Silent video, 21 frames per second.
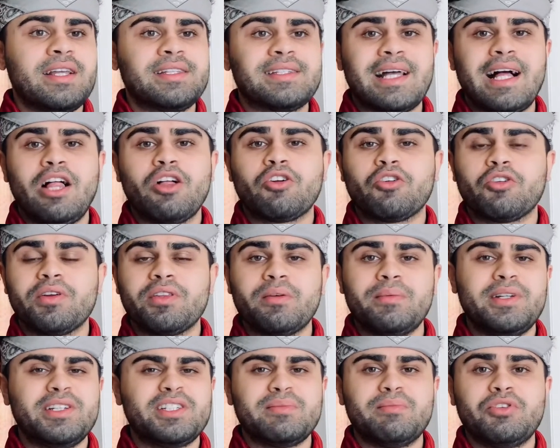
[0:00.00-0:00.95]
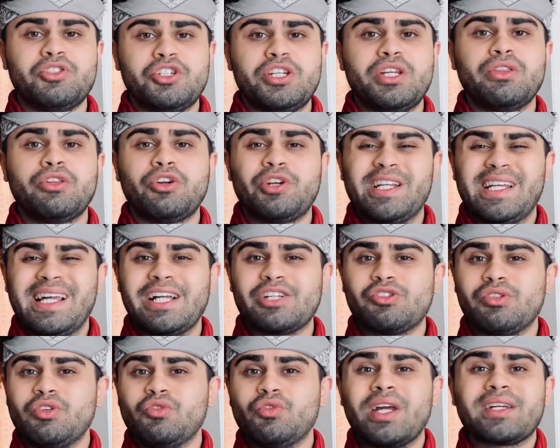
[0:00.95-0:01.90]
Its algorithm and its machine learning
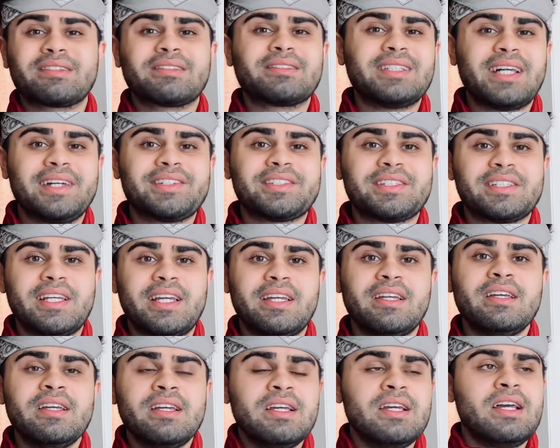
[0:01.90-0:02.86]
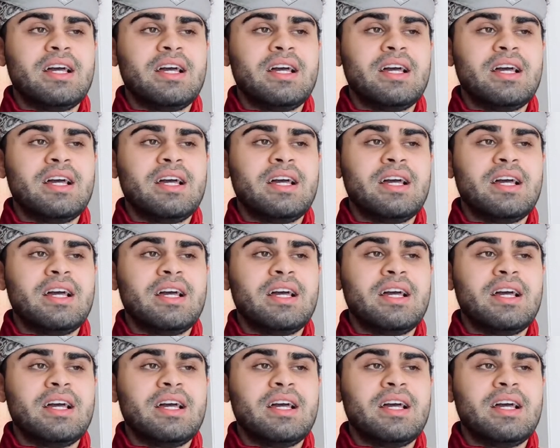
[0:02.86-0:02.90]
actually recognizes it.